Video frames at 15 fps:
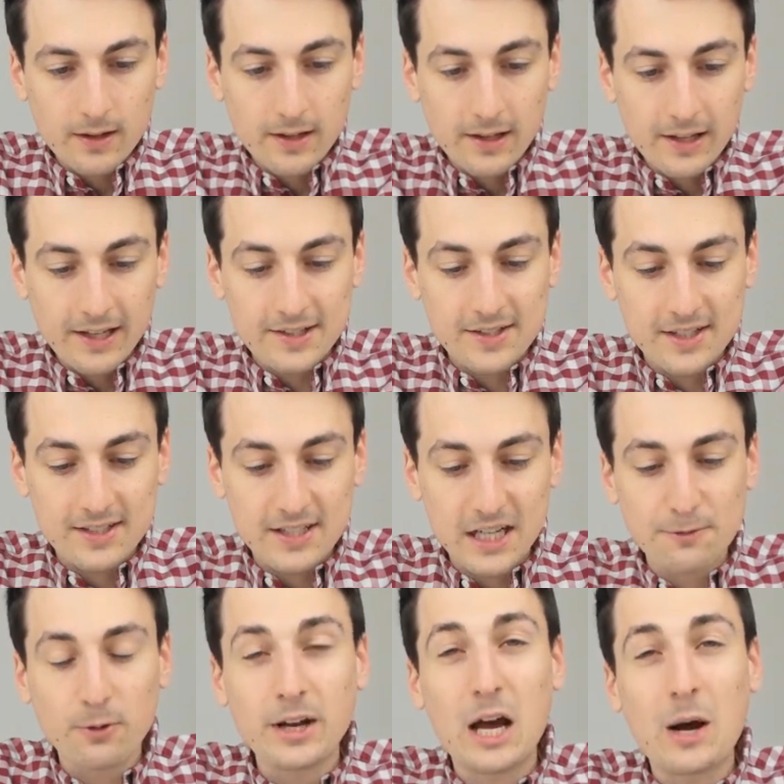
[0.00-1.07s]
It's
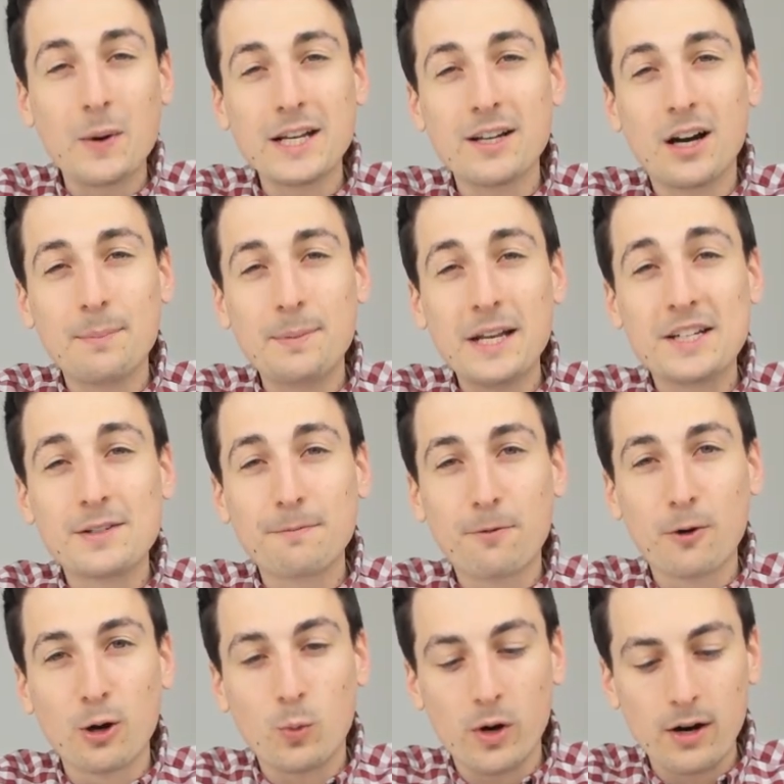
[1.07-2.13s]
successful now. We need to update some
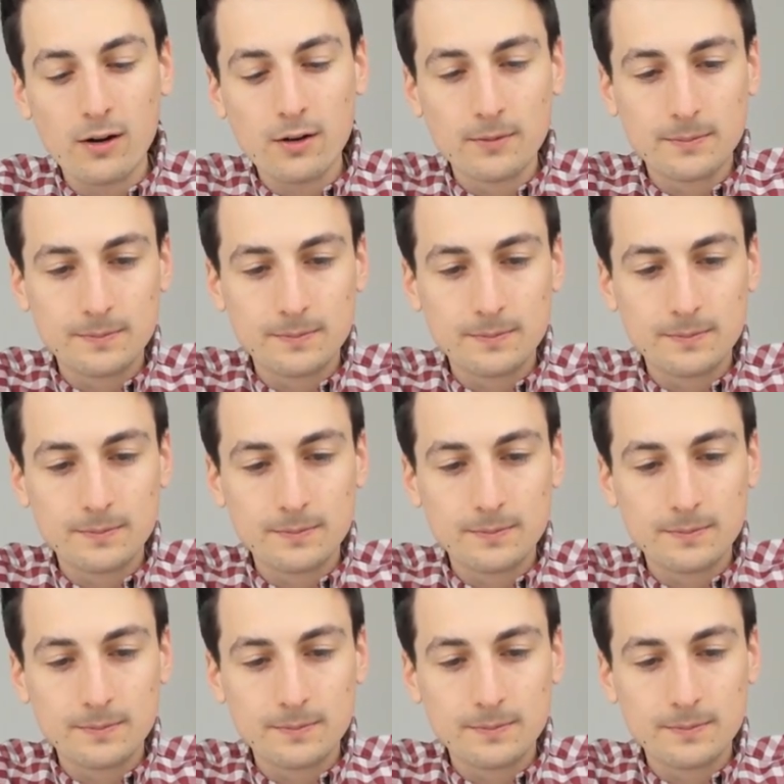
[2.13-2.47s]
firmware.